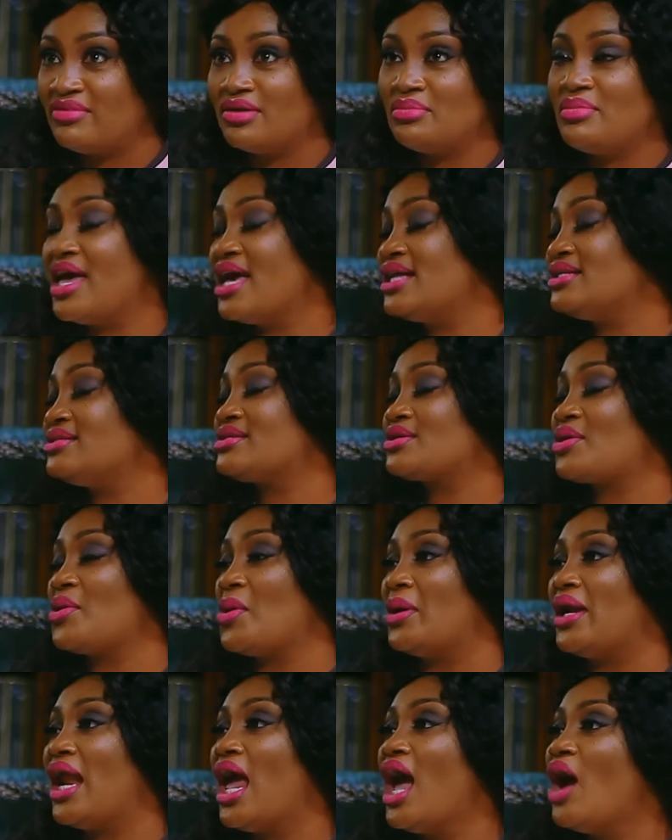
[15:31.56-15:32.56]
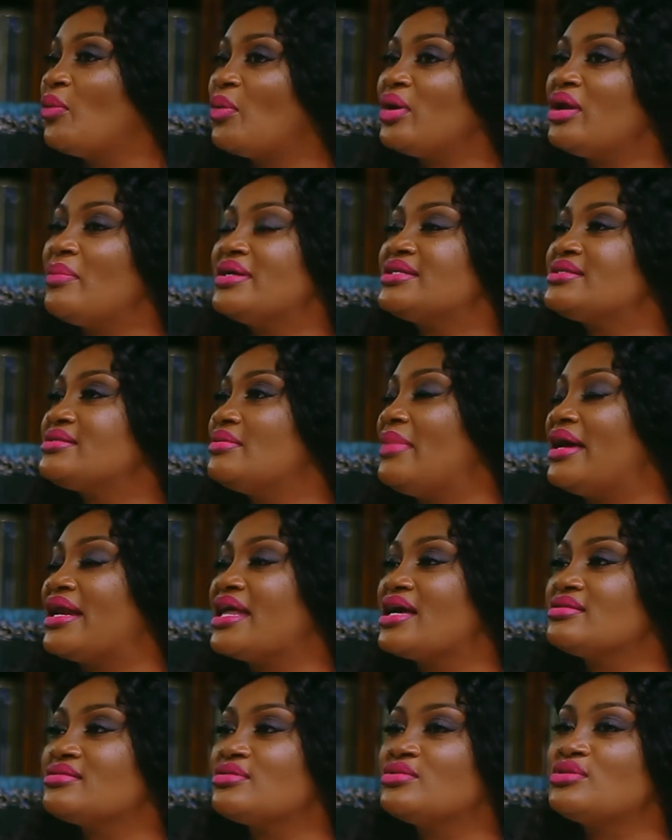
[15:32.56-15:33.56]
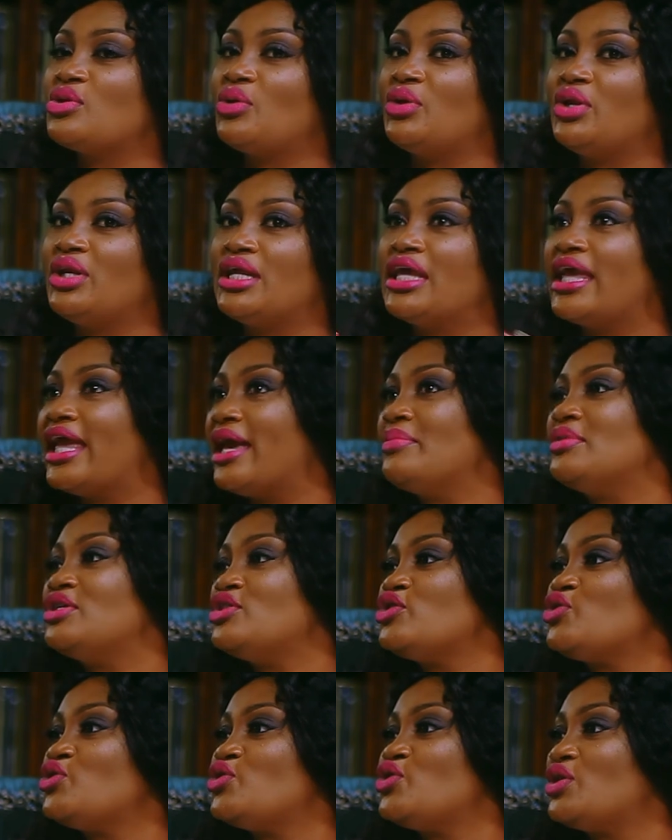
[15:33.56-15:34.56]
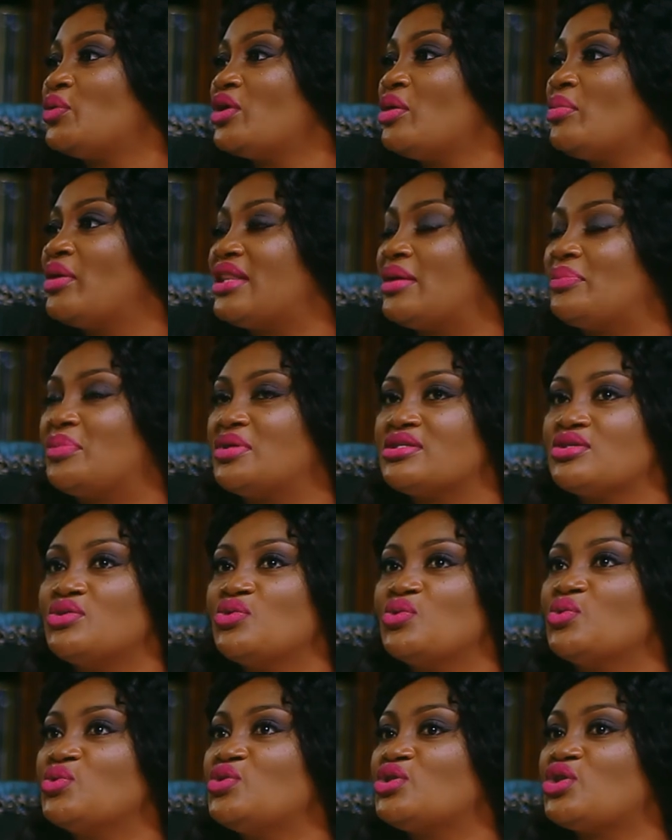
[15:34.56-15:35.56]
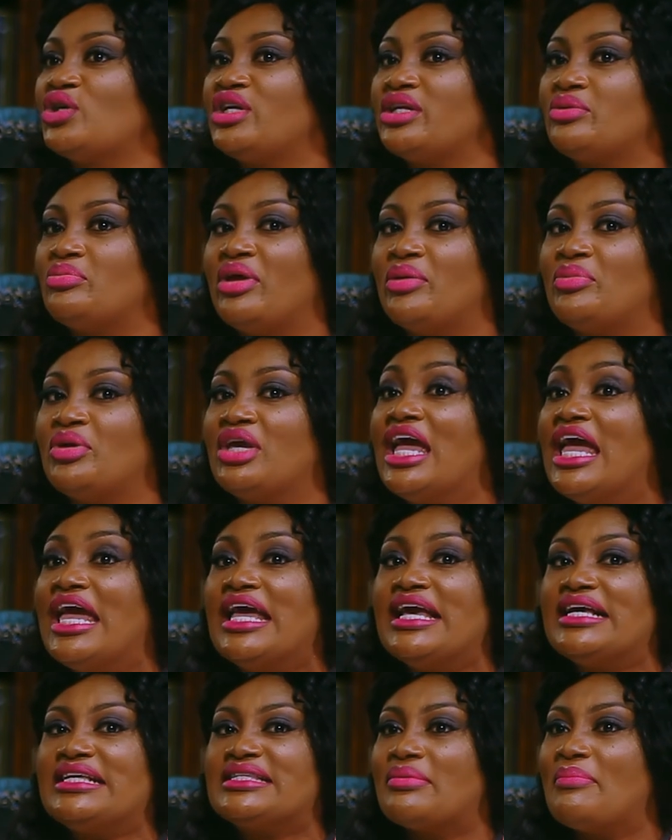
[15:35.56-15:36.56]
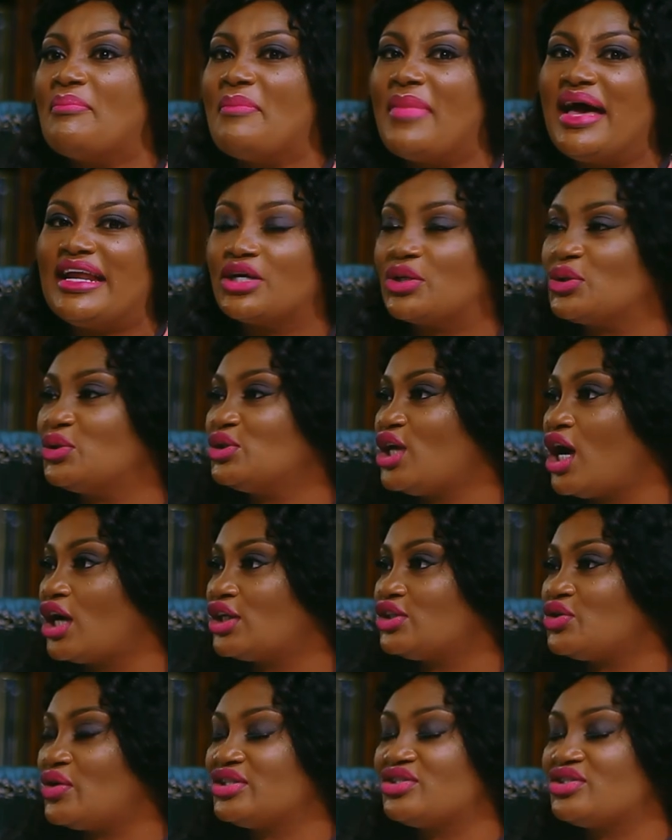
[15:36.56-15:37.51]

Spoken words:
the man's score. What about somebody else who studied chemistry? What about that person who studied, maybe he's a medical doctor and